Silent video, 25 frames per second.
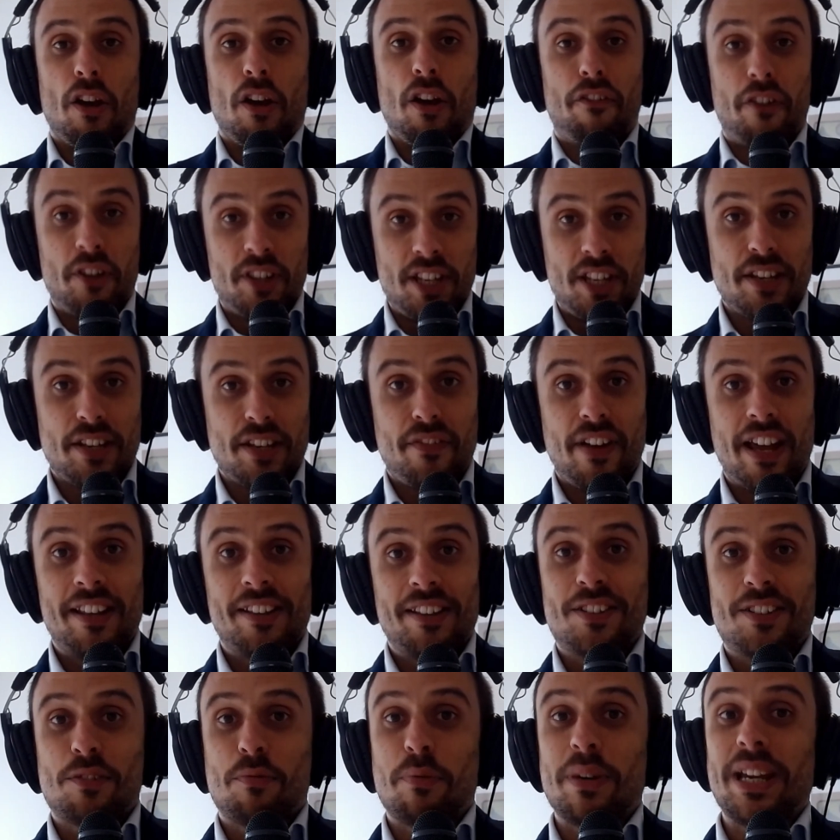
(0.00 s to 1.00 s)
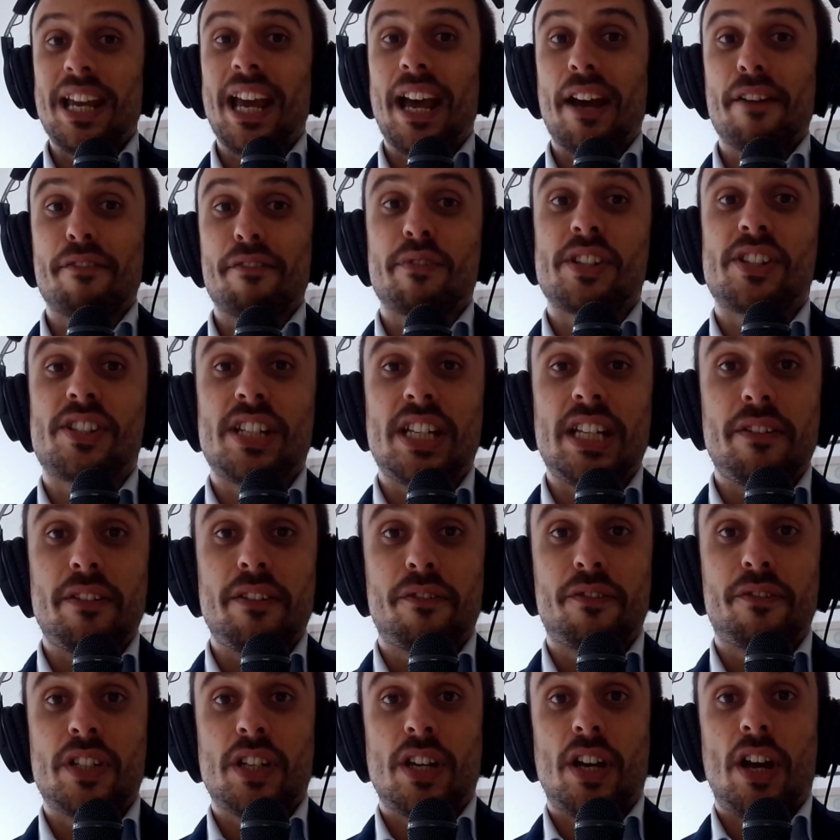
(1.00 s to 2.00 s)
For this event, we have
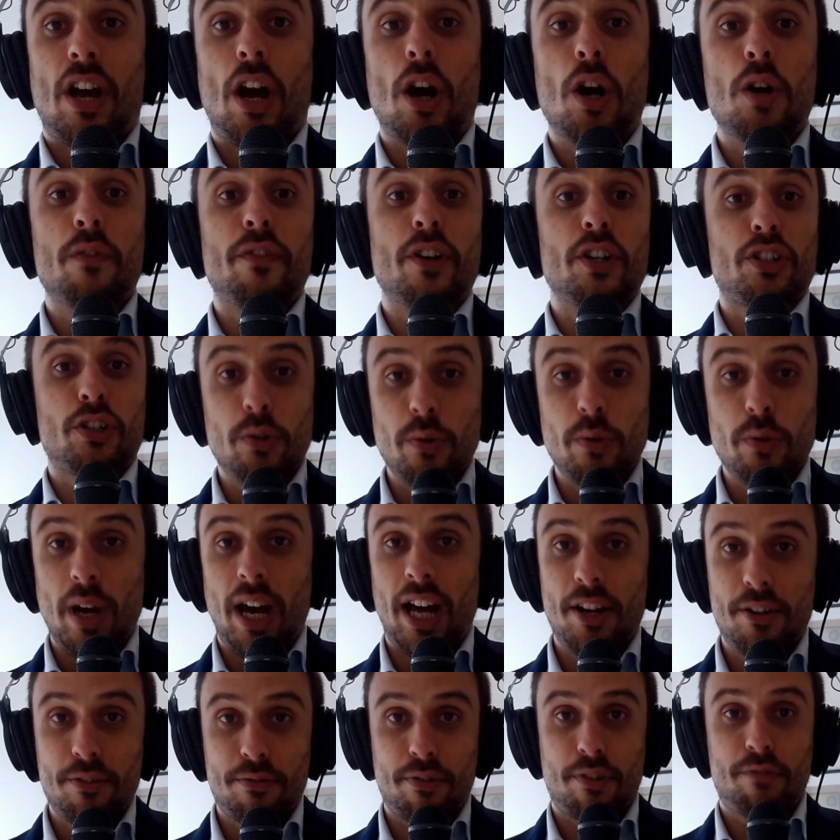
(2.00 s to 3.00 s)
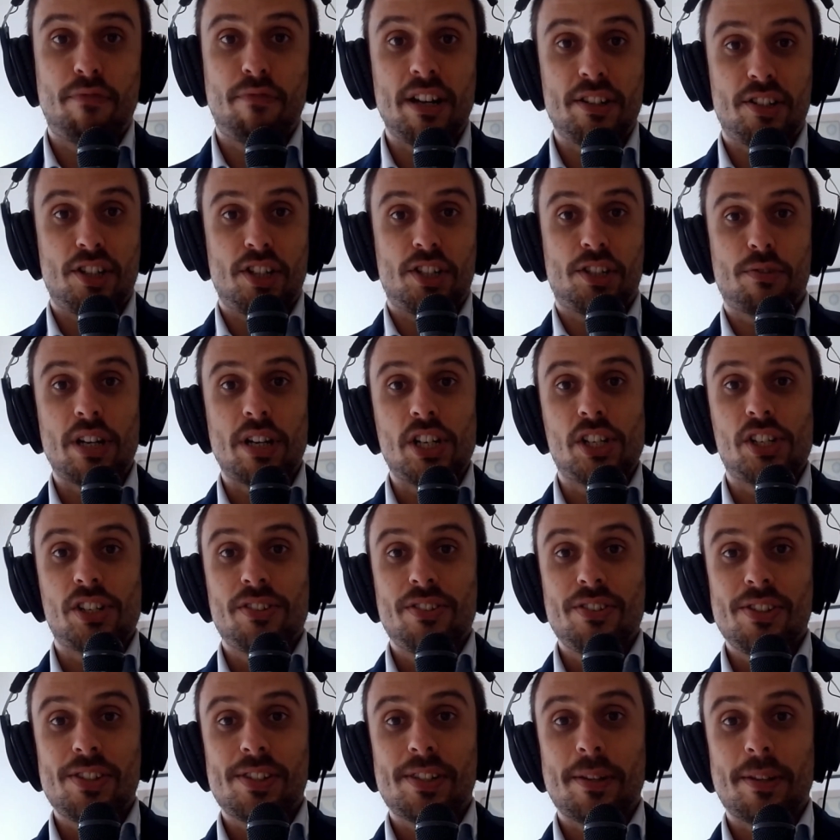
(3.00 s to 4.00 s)
received over 200
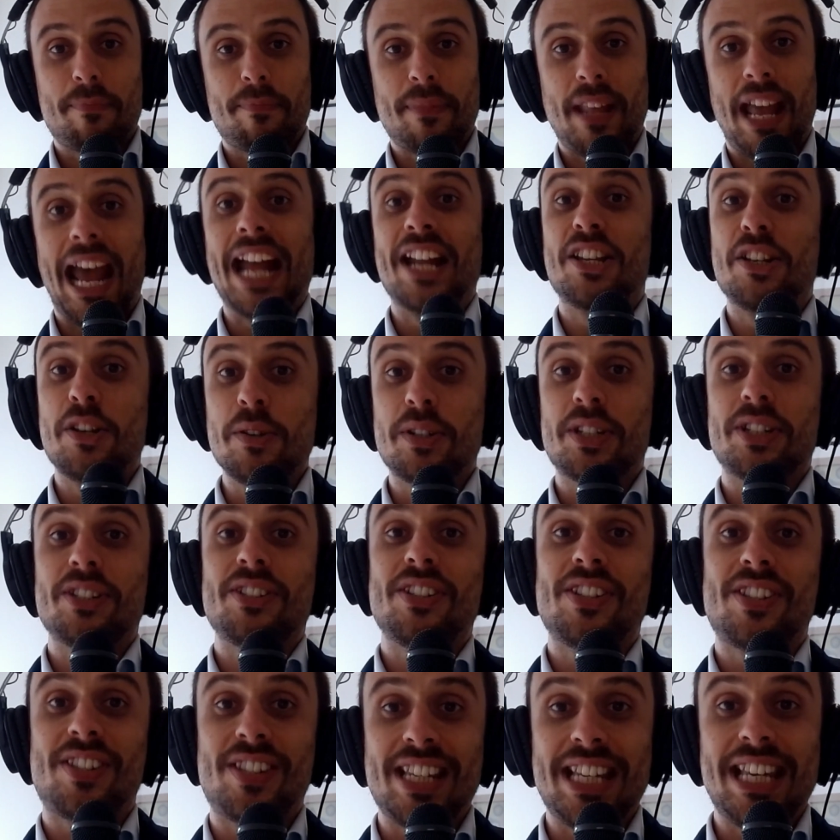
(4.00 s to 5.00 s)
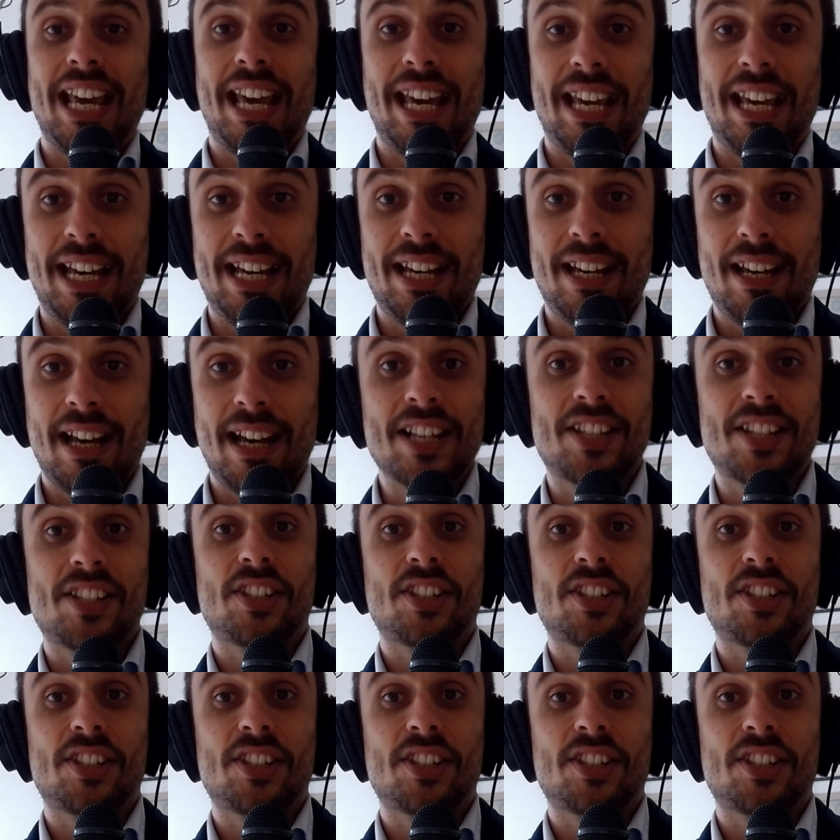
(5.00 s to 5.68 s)
registrations, and you can see here a